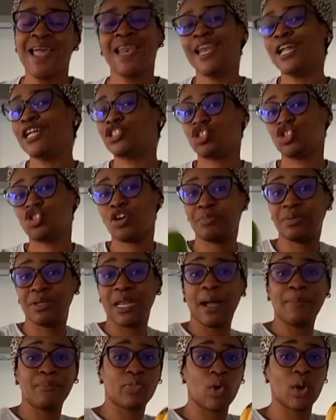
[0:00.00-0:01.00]
Let you know that
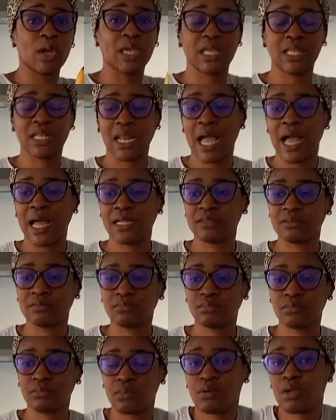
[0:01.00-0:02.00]
I'm talking and
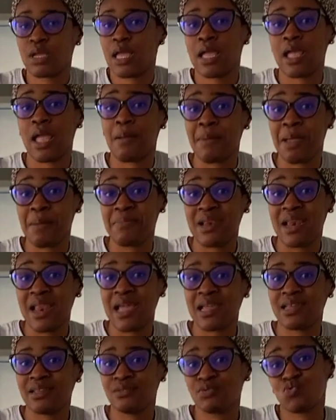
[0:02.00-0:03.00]
I might be
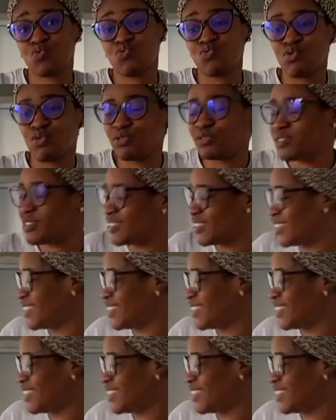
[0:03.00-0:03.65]
lying, who knows?